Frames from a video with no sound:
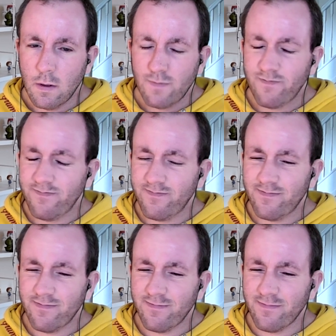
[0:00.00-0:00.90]

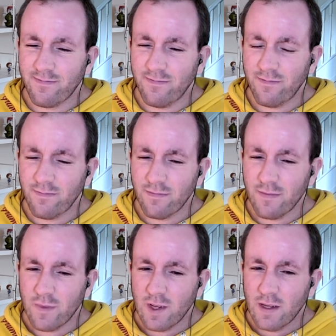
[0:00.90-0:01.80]
I
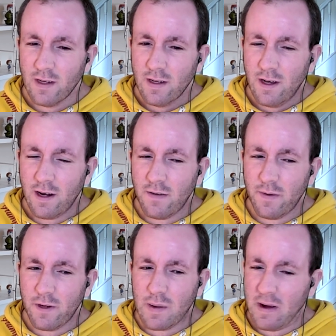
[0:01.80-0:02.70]
don't feel
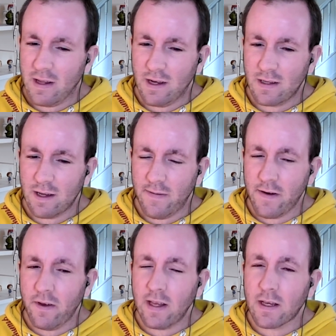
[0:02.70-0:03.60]
good about this. I felt
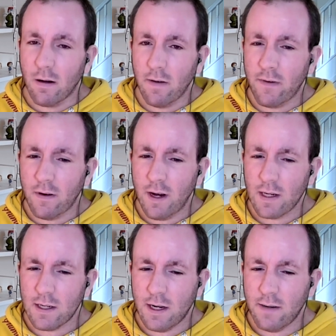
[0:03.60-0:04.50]
really sorry for her last
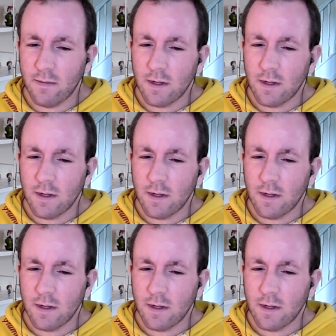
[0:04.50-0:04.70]
time.